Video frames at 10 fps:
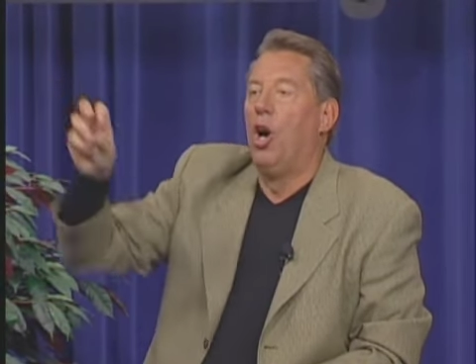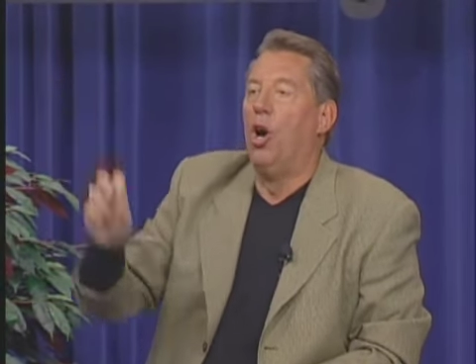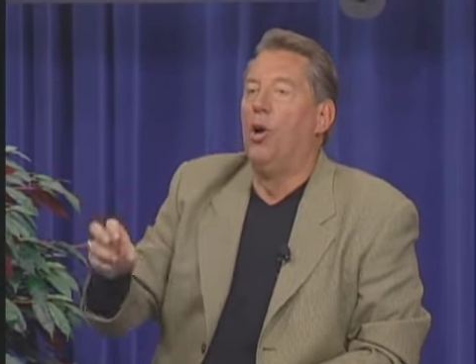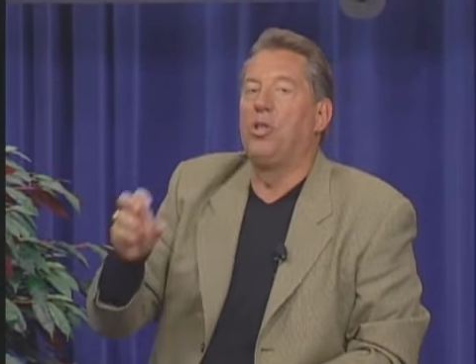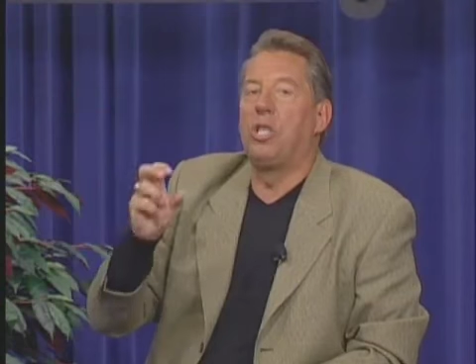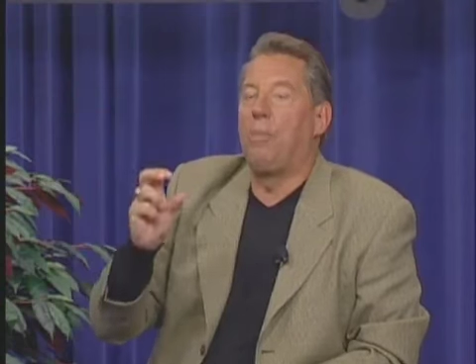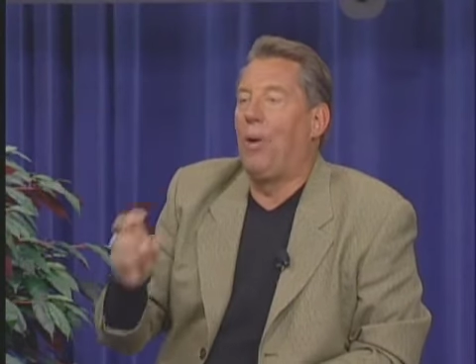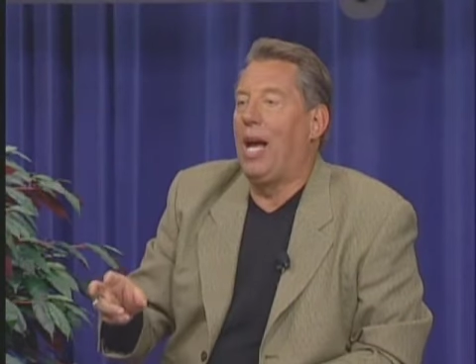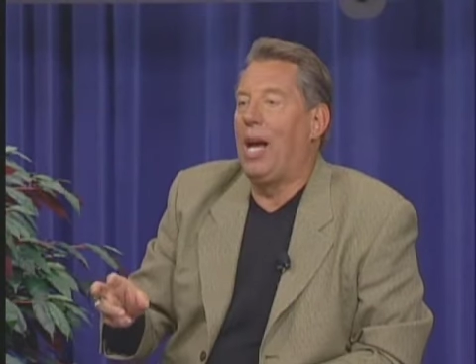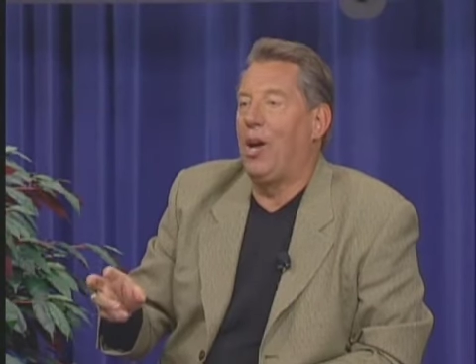who's the
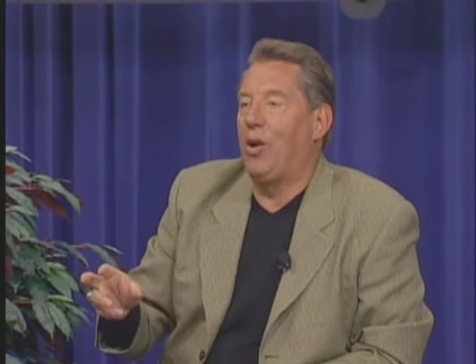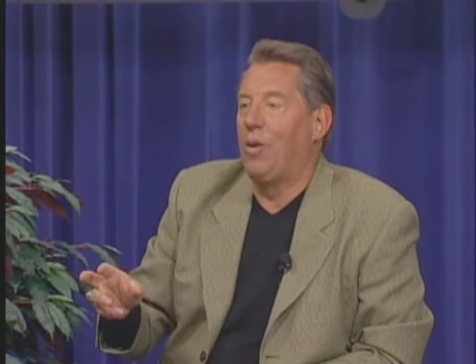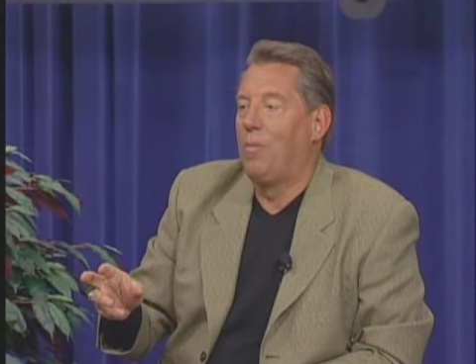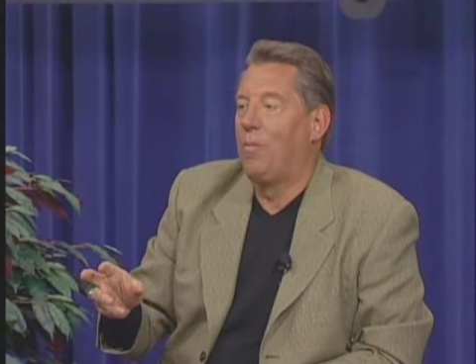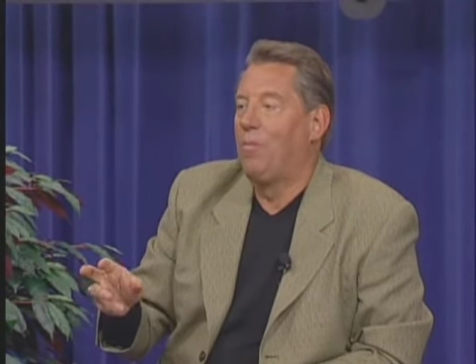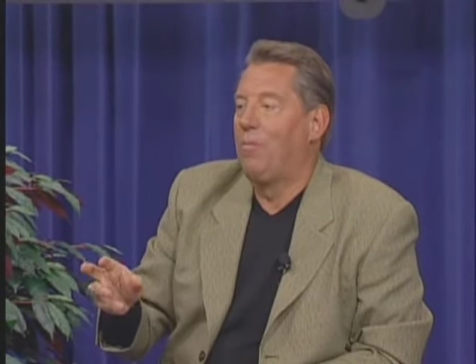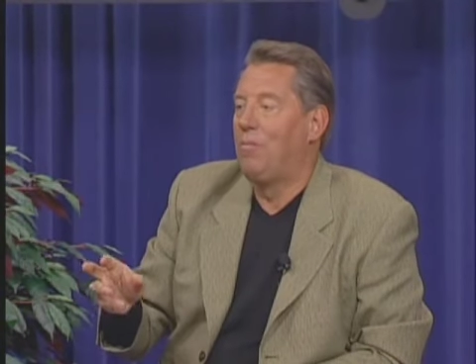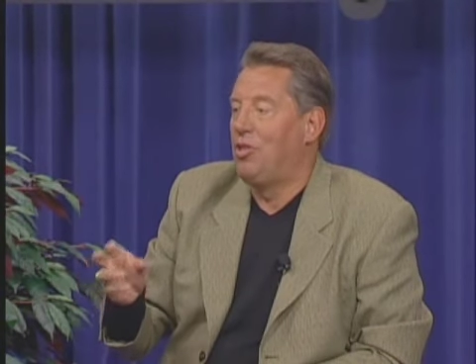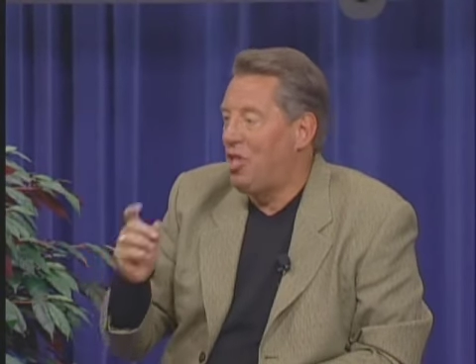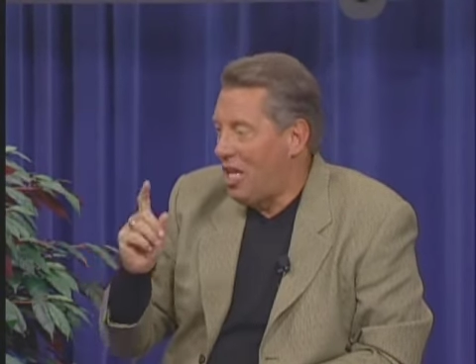player
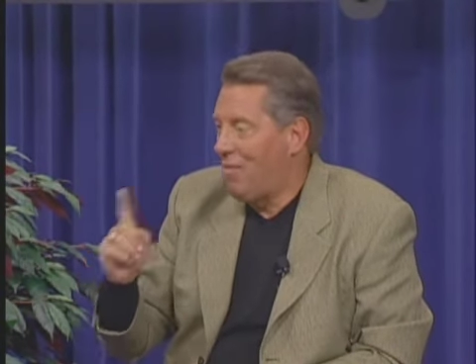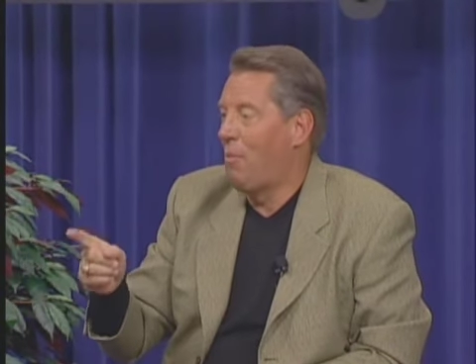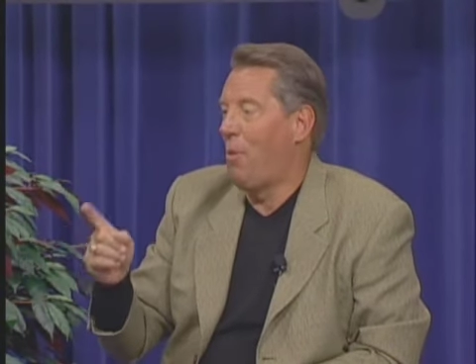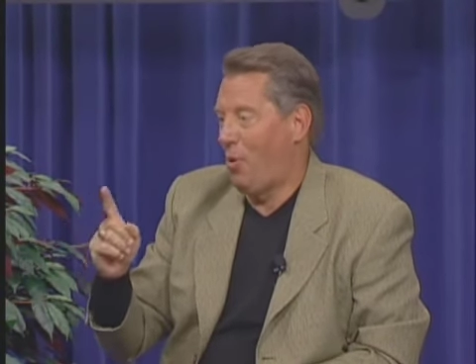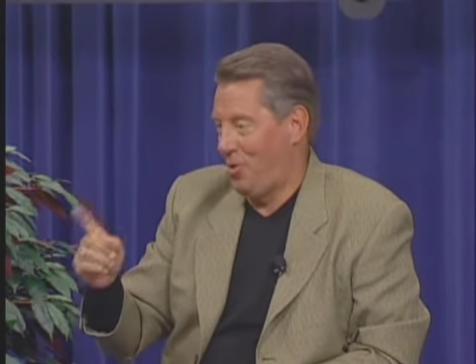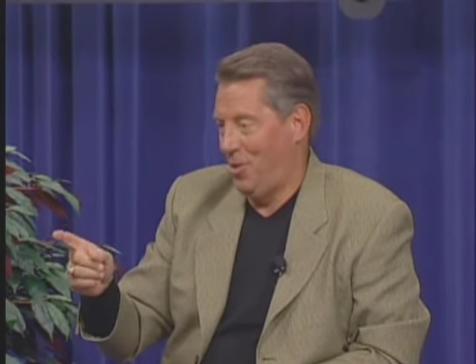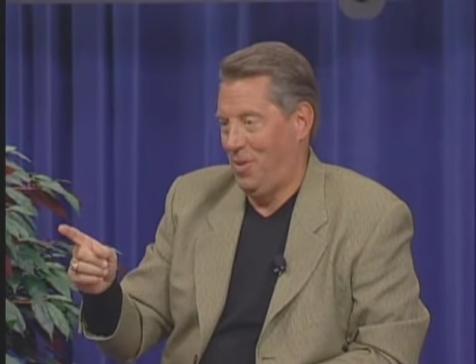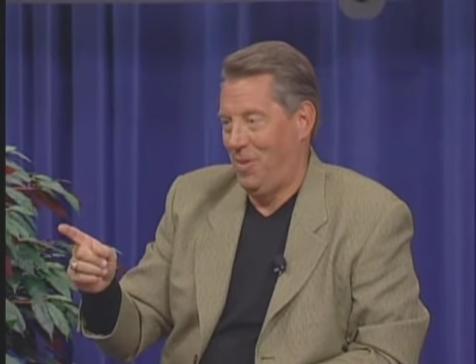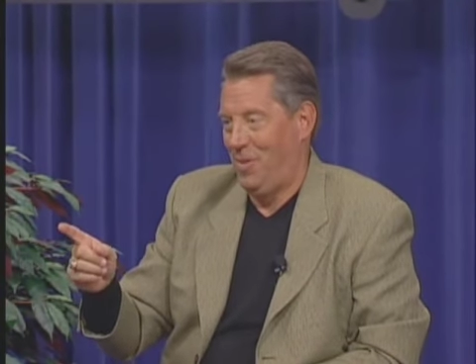that you give the ball to?